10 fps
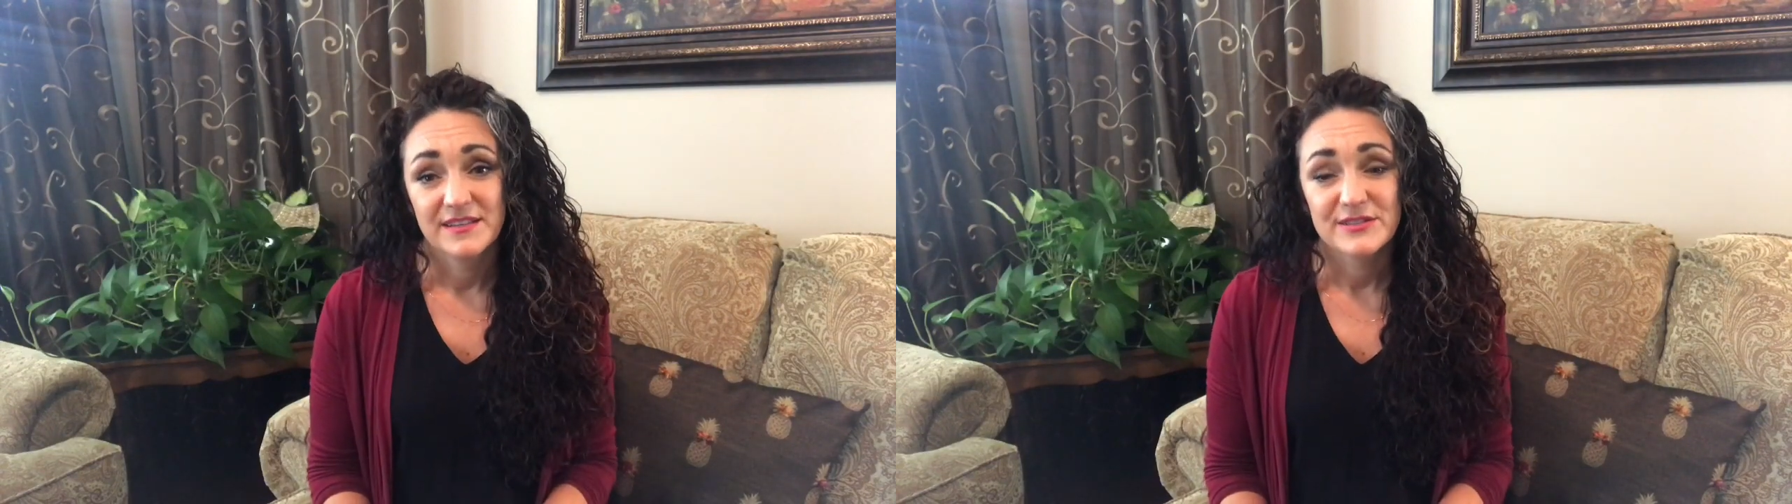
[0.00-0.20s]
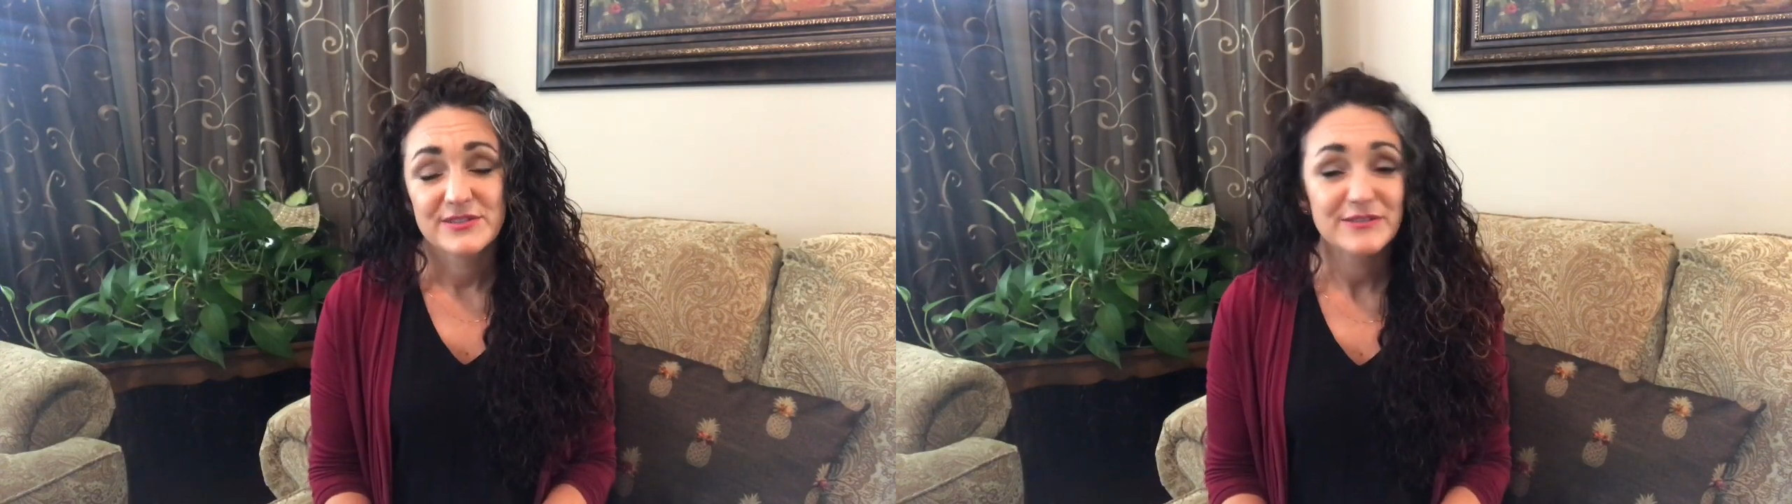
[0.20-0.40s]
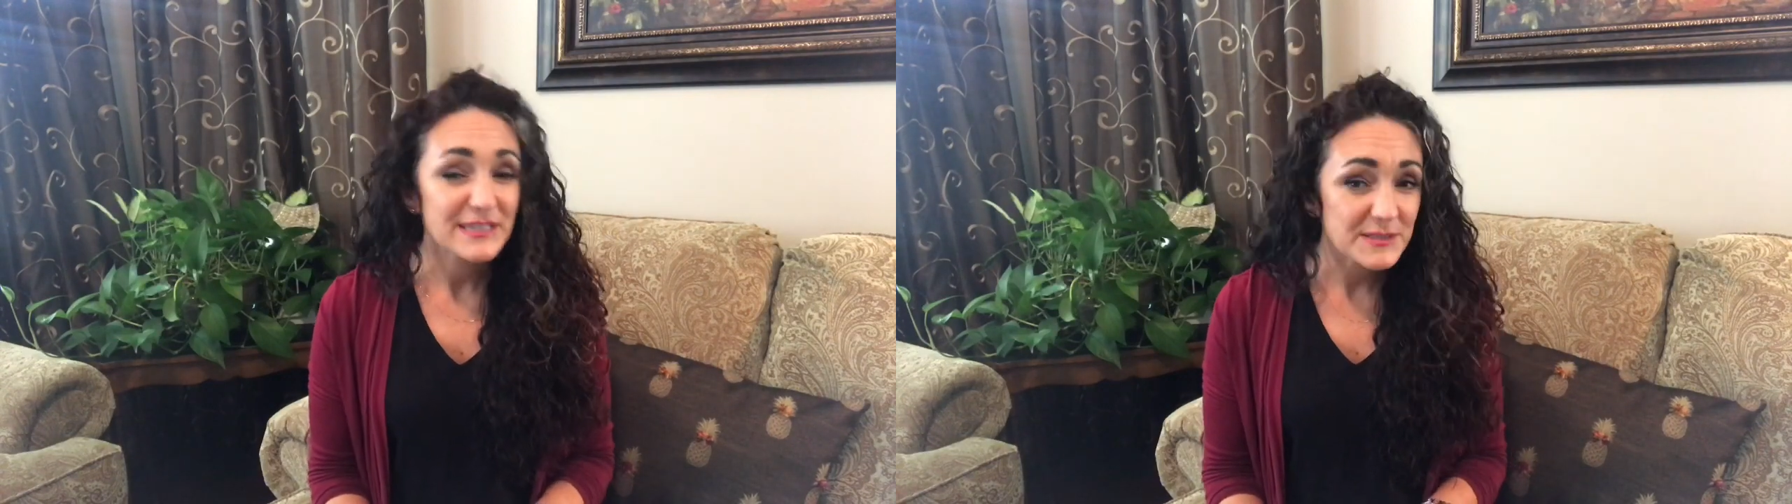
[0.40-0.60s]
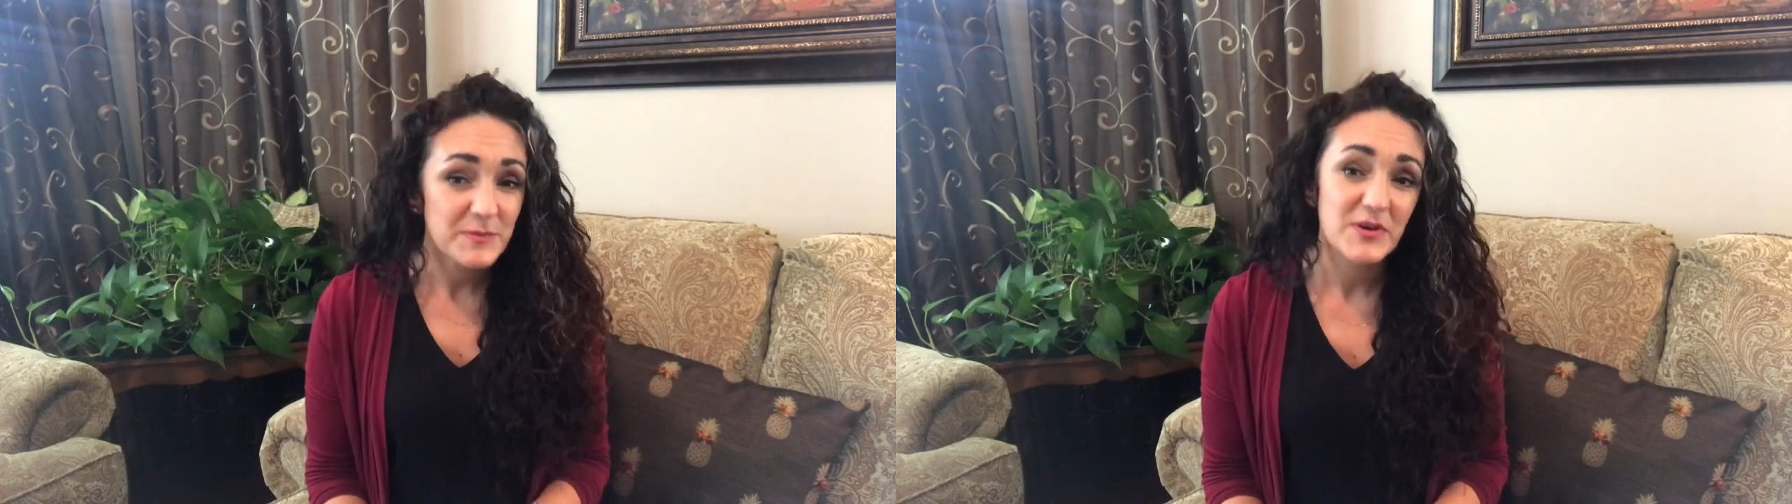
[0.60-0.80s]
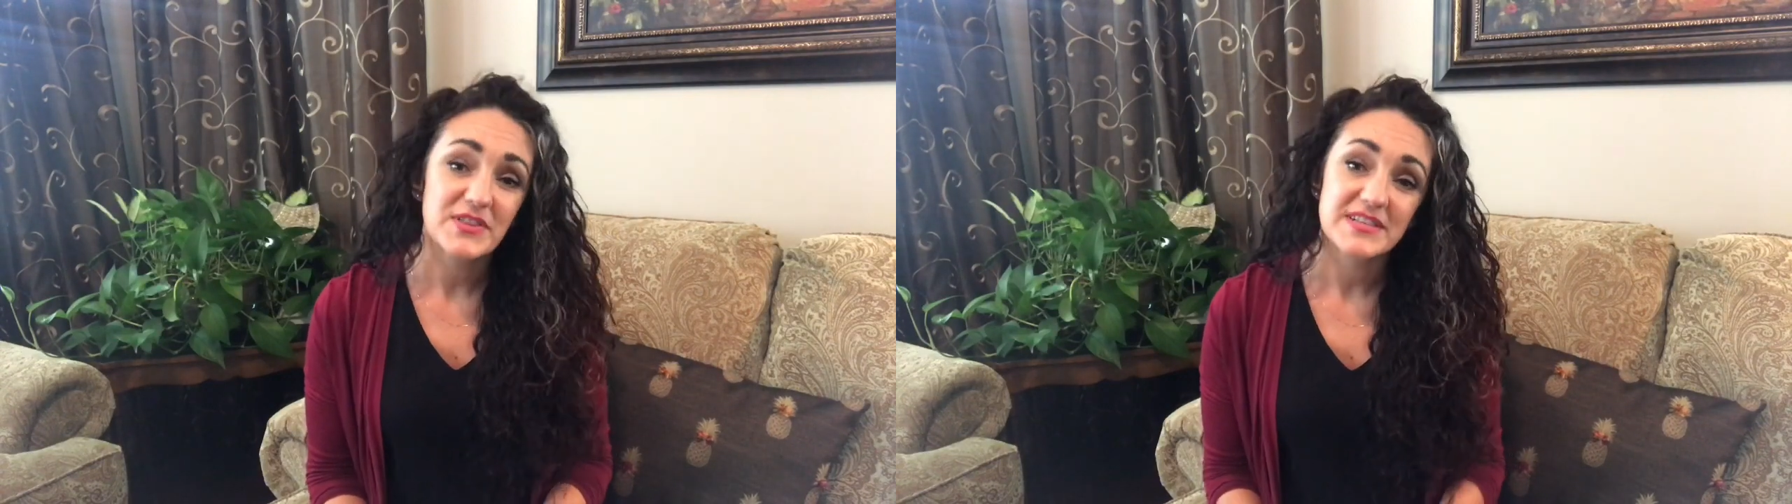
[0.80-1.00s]
So let's
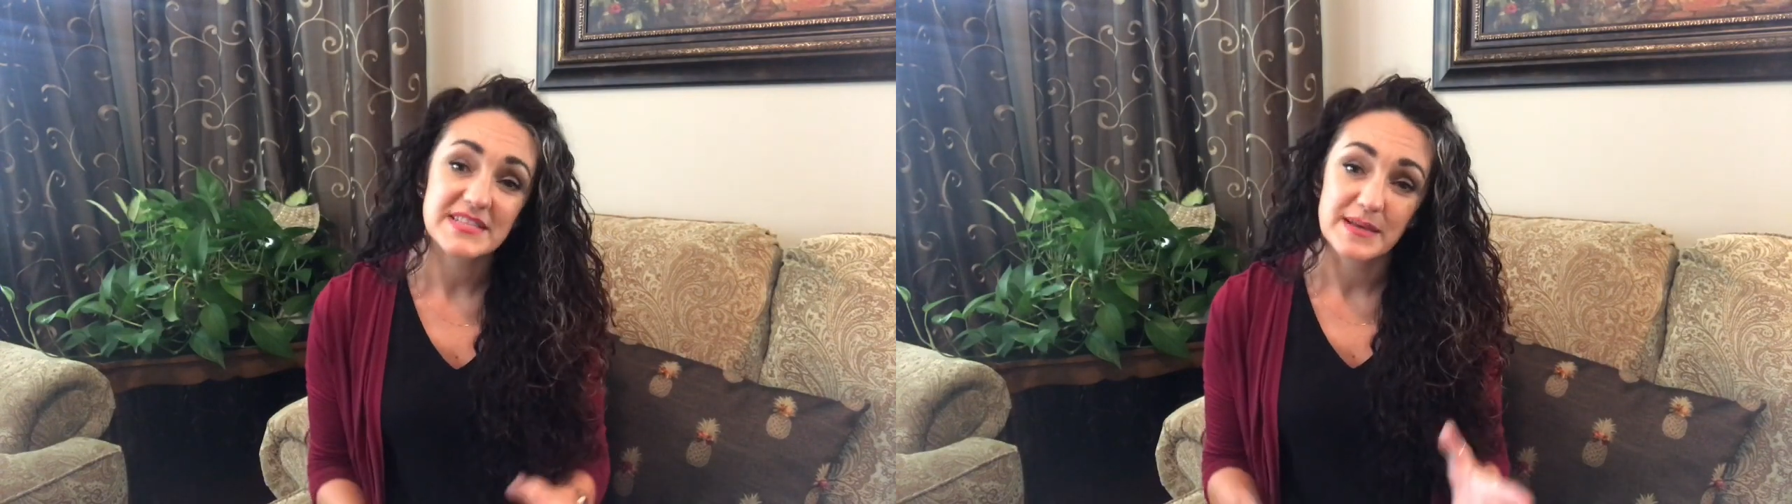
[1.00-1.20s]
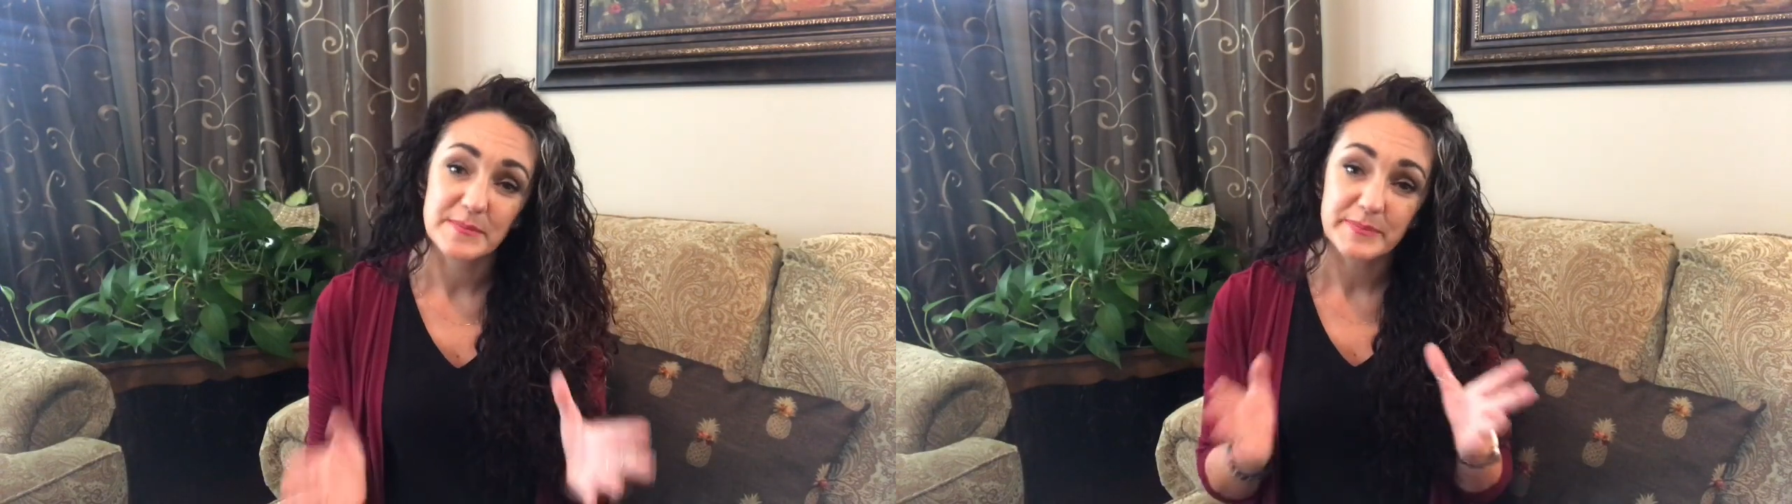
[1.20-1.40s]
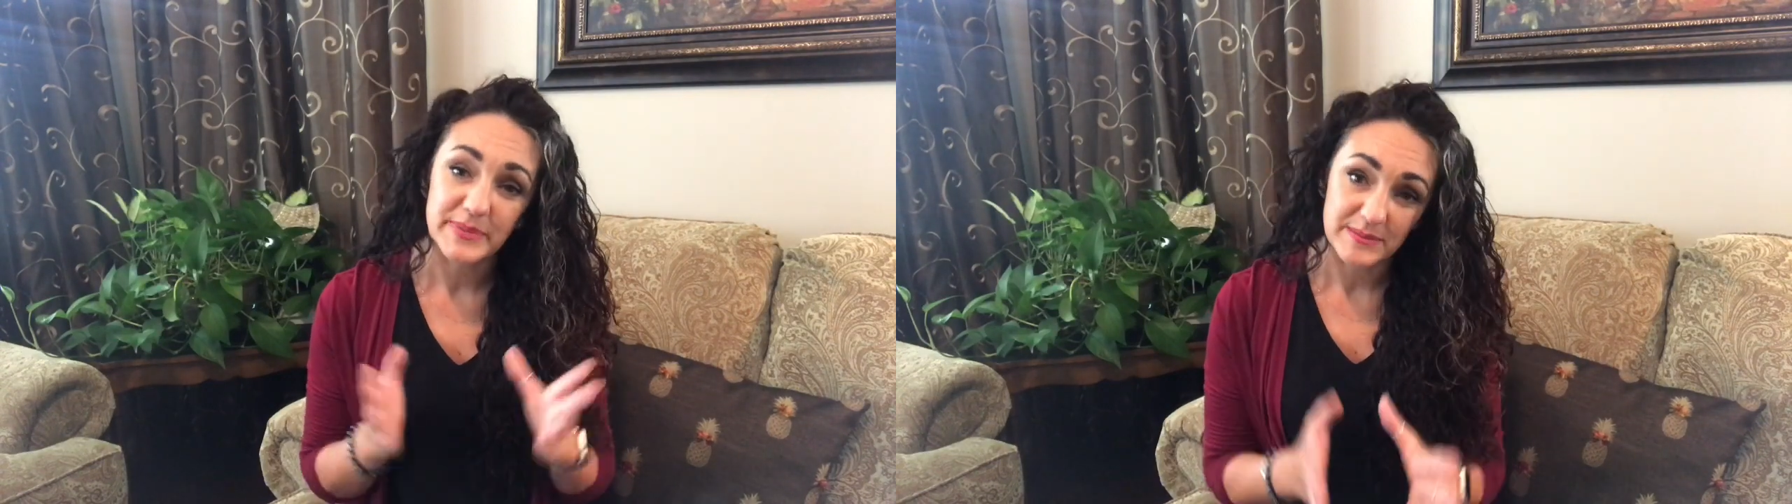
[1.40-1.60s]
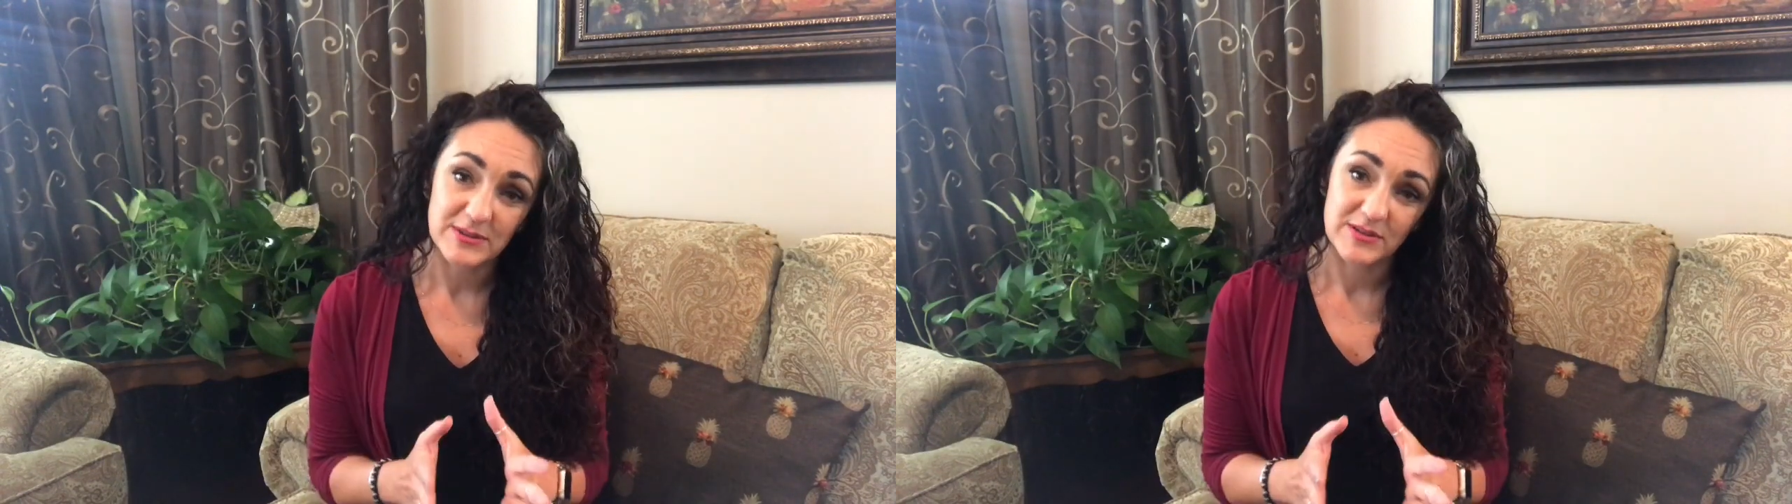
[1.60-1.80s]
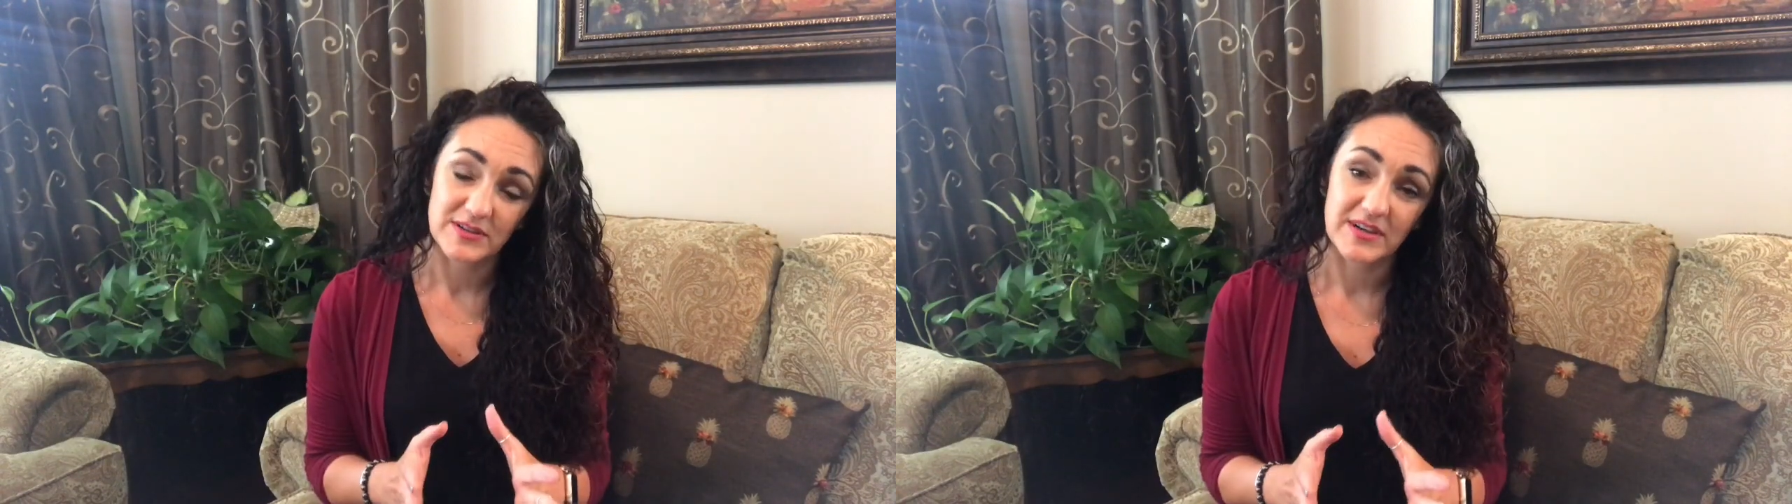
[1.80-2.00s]
put this in
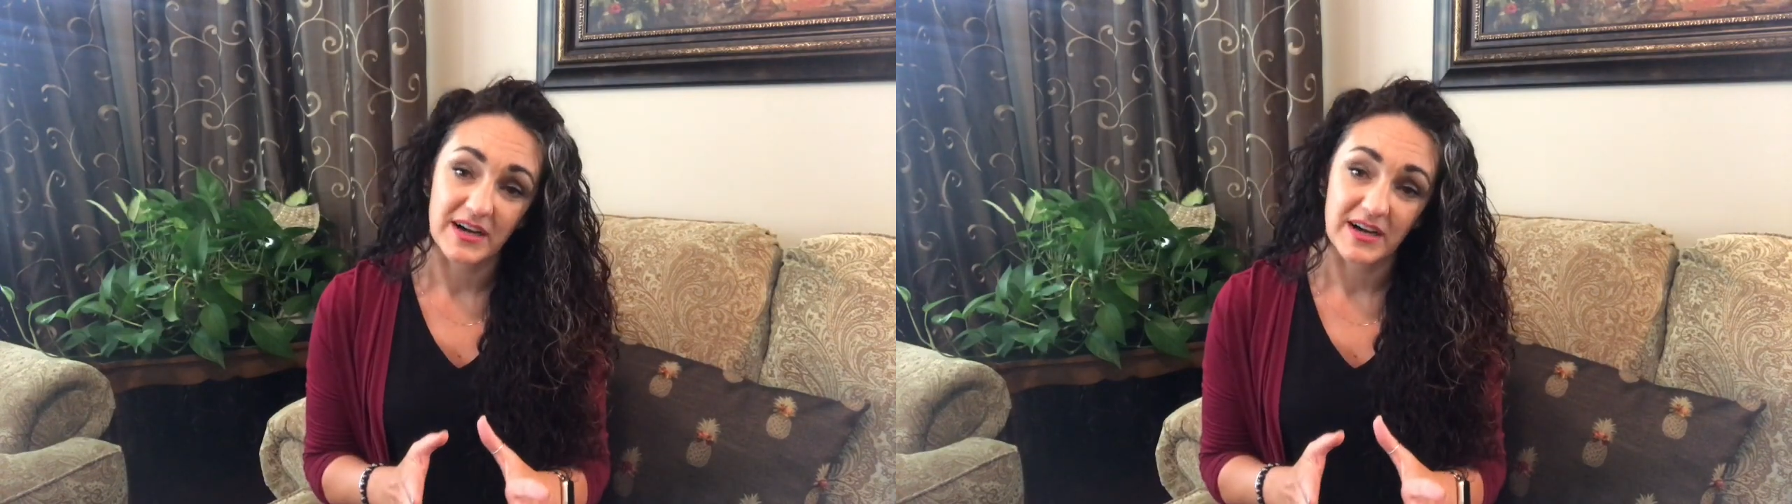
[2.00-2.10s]
biblical